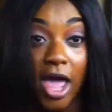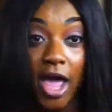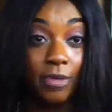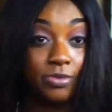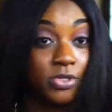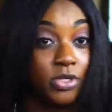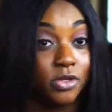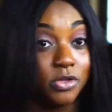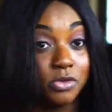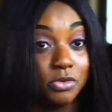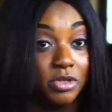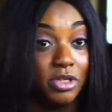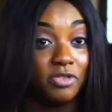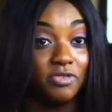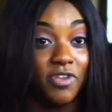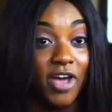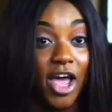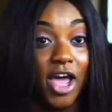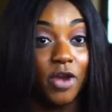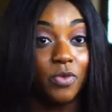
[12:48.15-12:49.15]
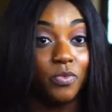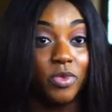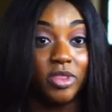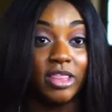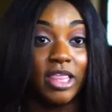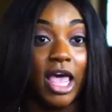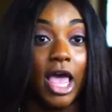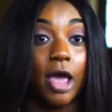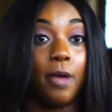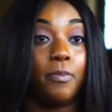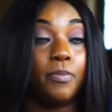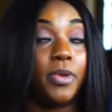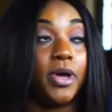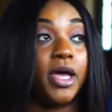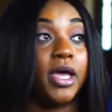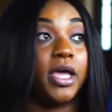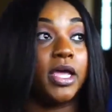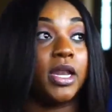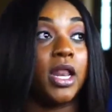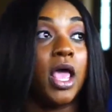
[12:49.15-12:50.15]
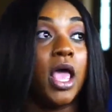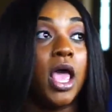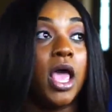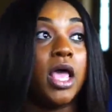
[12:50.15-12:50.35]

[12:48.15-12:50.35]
Absolutely fine with that, but